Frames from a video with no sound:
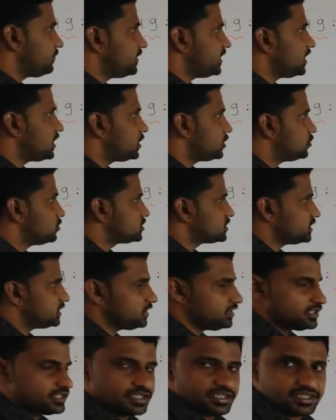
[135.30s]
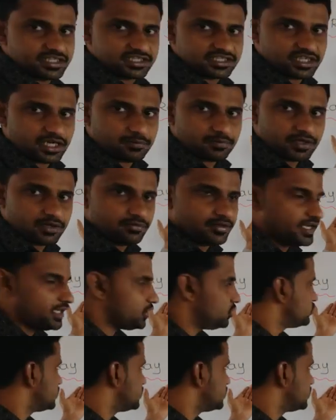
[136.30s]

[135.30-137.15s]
we are using this chapter, we are